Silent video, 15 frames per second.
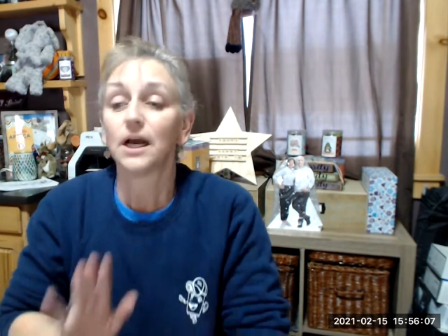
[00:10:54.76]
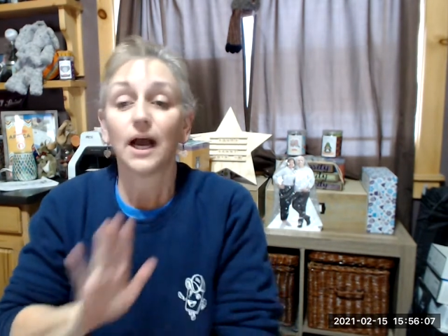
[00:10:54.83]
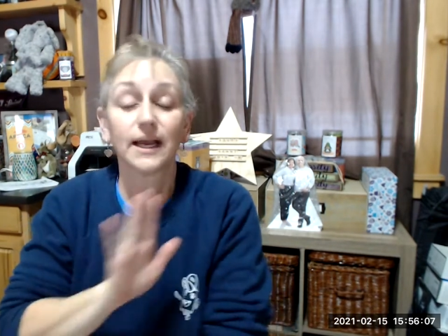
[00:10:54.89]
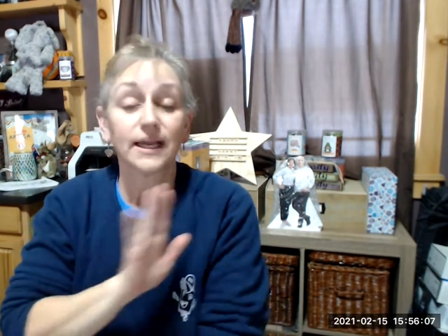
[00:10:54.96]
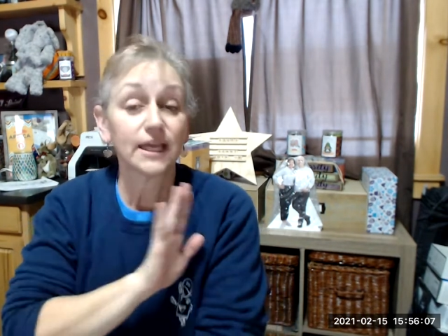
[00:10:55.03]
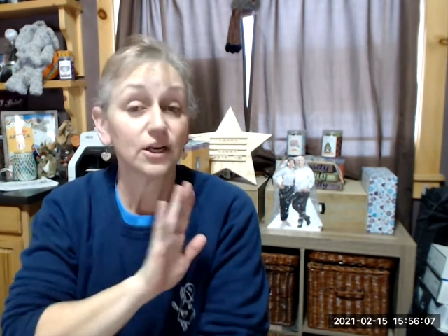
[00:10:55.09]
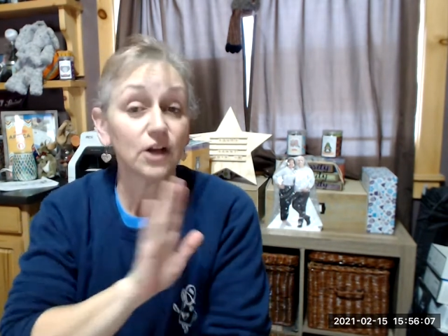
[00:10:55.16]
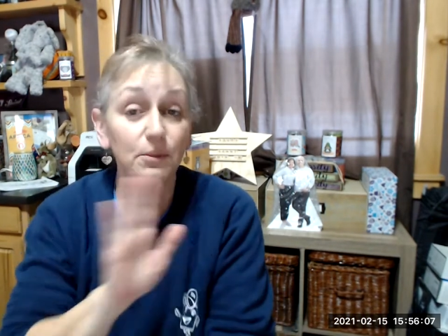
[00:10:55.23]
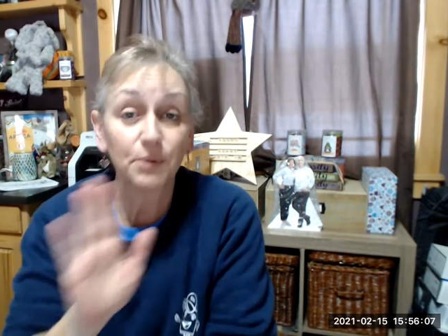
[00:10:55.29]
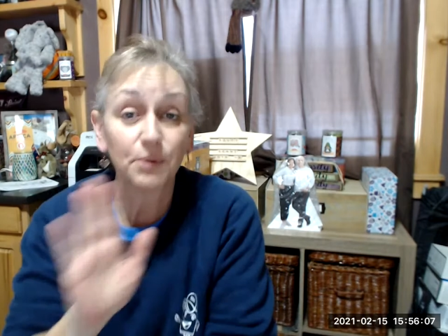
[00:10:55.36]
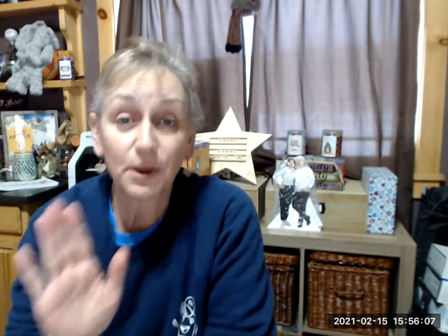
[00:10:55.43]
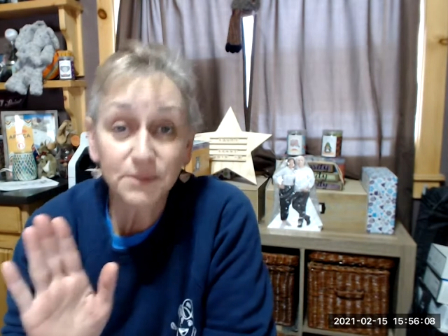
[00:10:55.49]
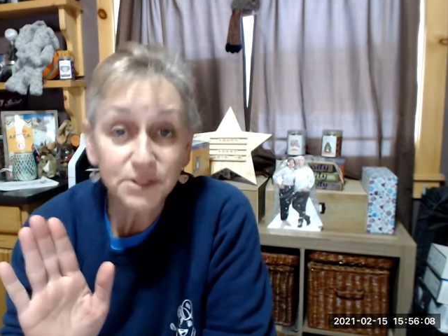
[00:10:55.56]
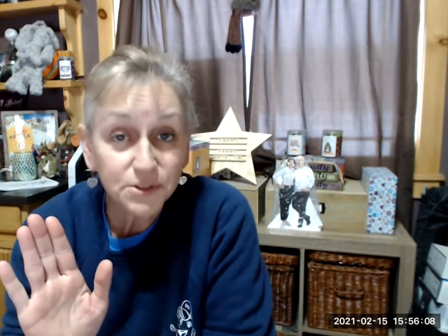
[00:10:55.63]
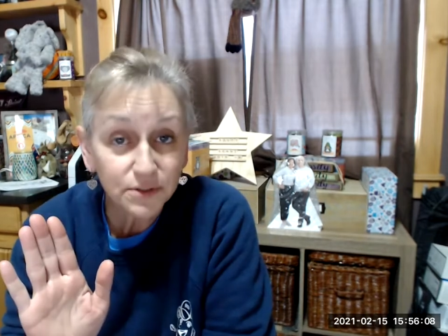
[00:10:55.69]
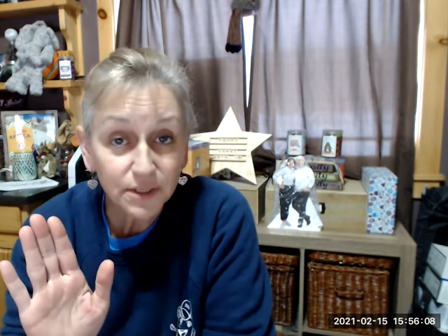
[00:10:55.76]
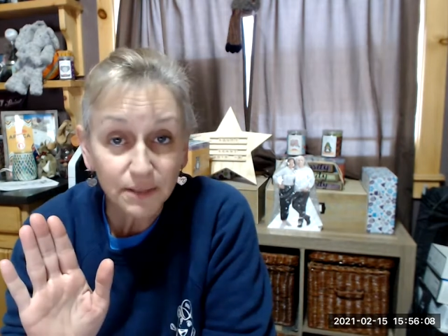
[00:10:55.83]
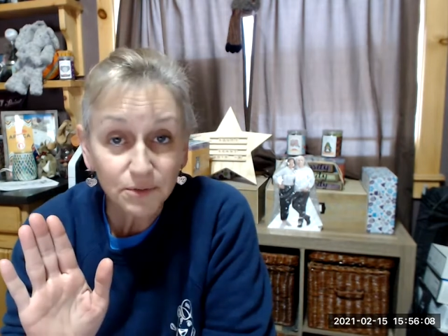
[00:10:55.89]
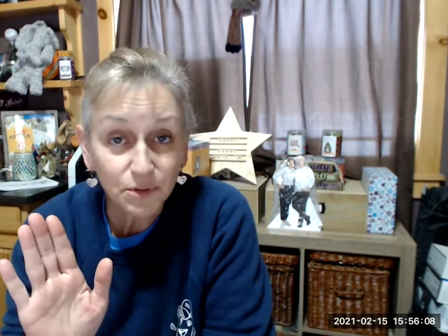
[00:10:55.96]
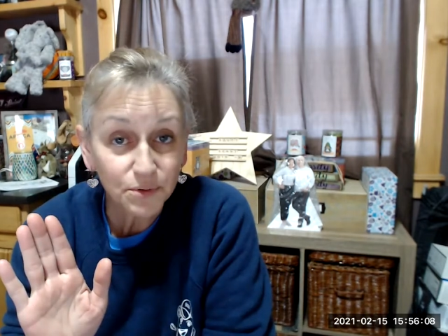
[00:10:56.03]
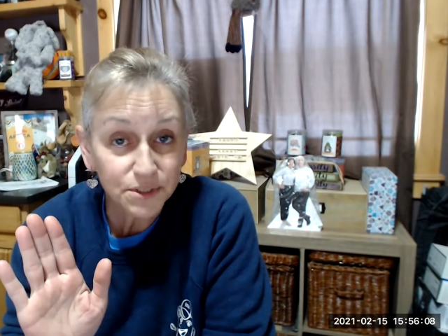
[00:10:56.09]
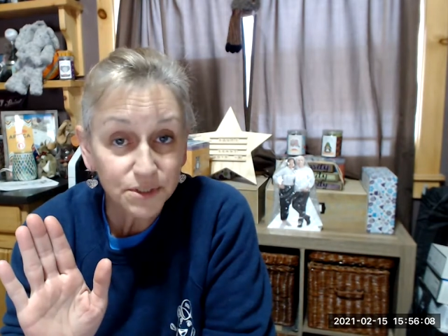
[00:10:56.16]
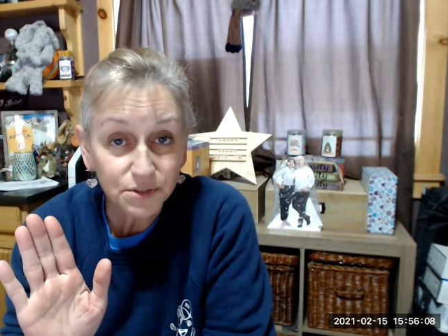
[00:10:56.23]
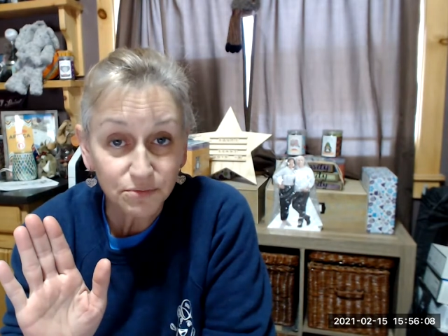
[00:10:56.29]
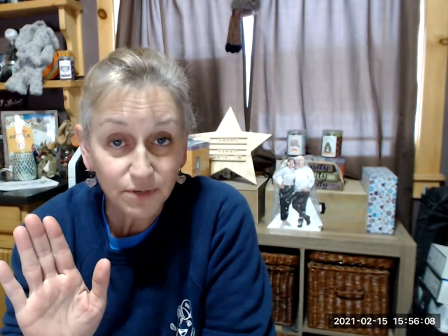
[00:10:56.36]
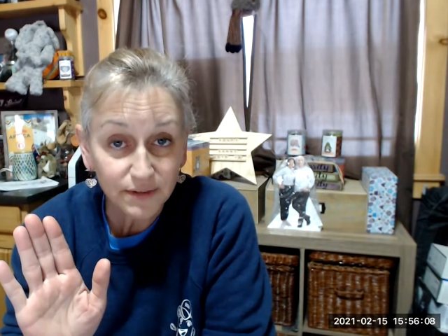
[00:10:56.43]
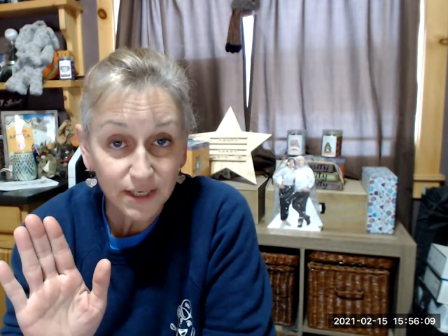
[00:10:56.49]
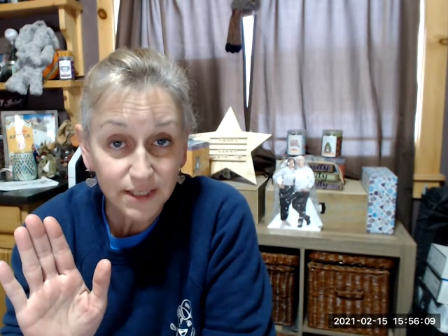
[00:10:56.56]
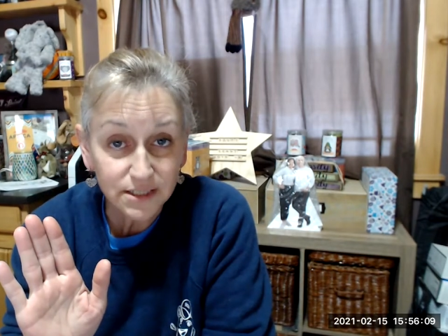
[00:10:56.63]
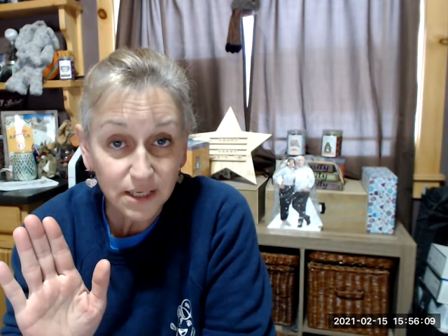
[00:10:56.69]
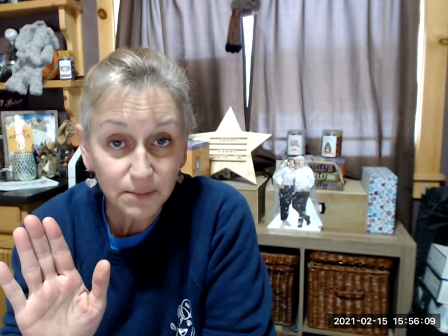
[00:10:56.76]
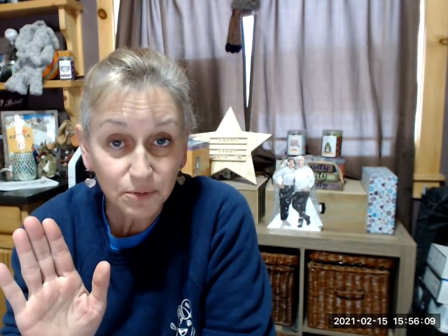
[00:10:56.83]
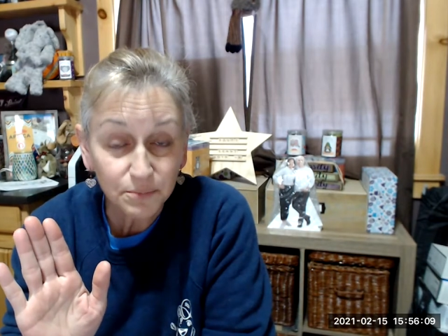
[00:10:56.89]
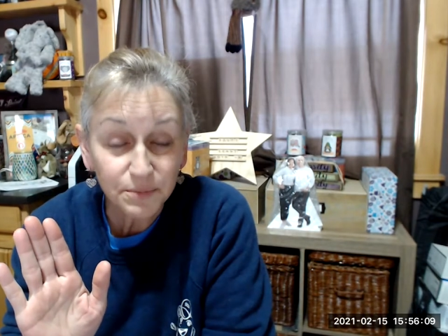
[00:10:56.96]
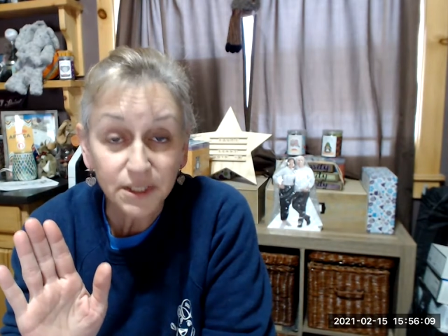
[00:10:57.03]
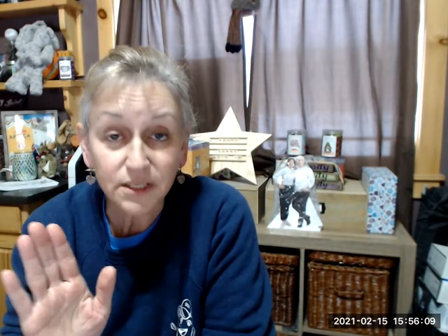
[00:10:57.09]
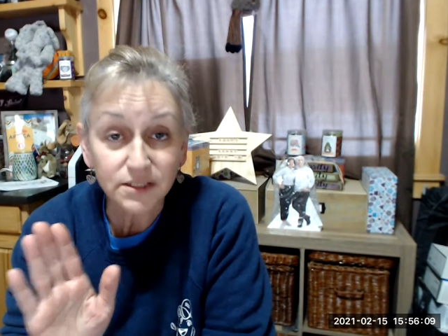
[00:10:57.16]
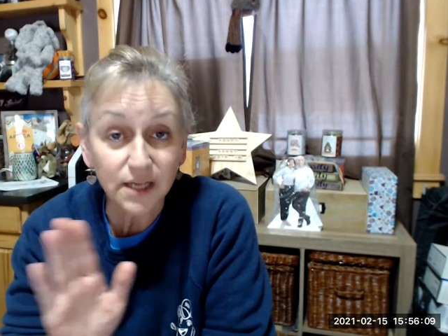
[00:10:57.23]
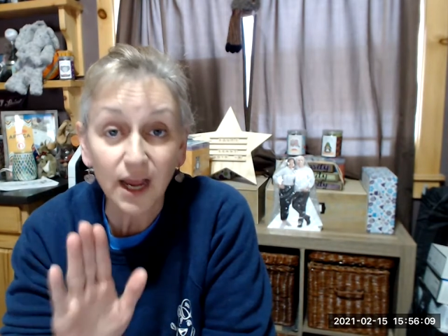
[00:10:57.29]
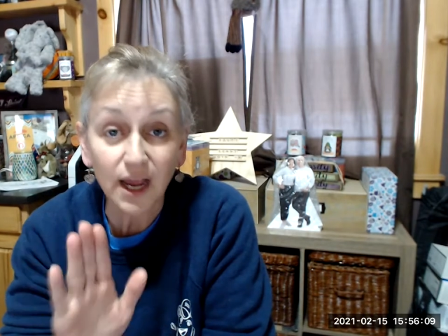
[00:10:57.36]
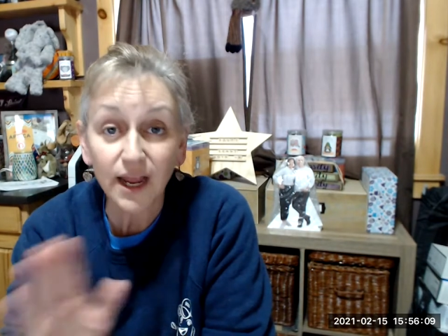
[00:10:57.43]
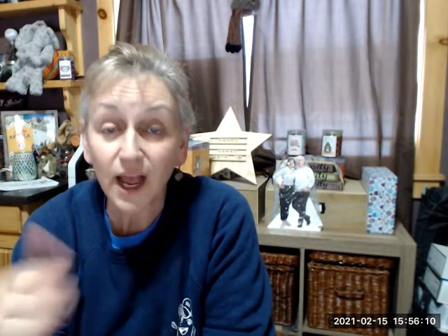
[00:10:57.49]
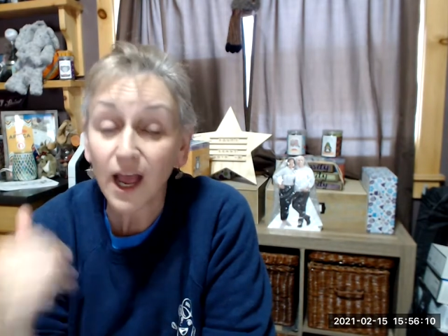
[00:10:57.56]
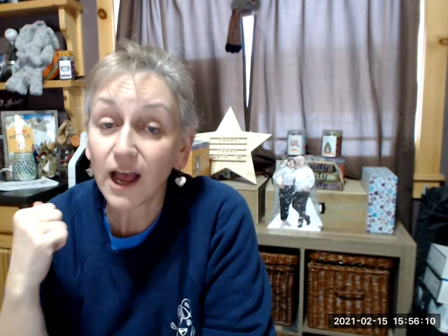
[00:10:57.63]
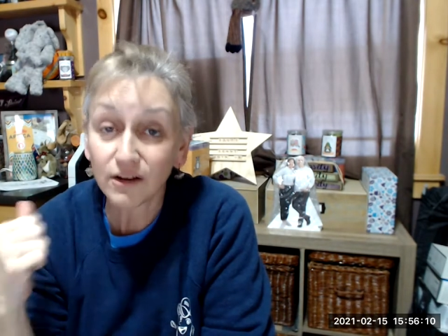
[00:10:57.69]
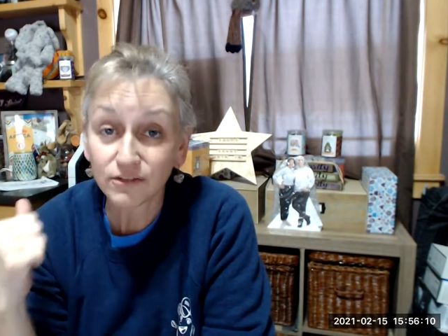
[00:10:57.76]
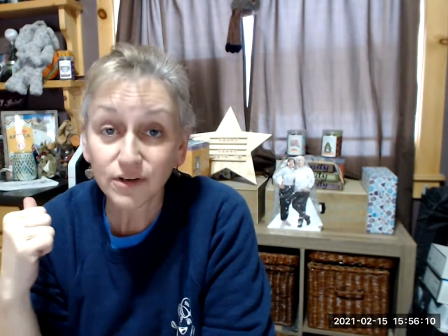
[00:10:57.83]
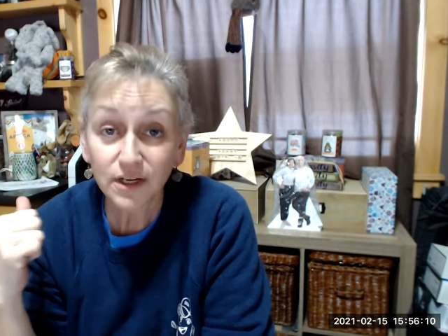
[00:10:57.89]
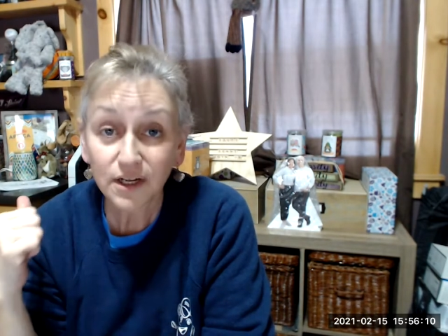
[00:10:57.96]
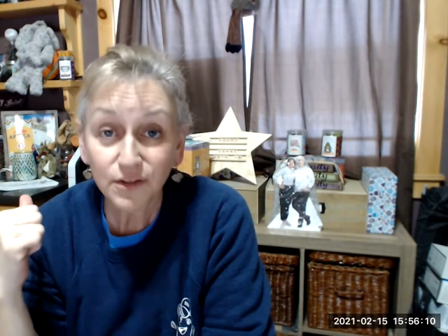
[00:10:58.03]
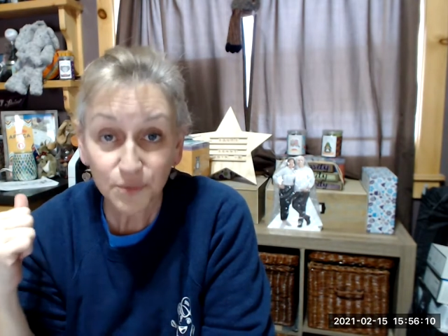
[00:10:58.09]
I cannot promise you that I'm going to run that table because I have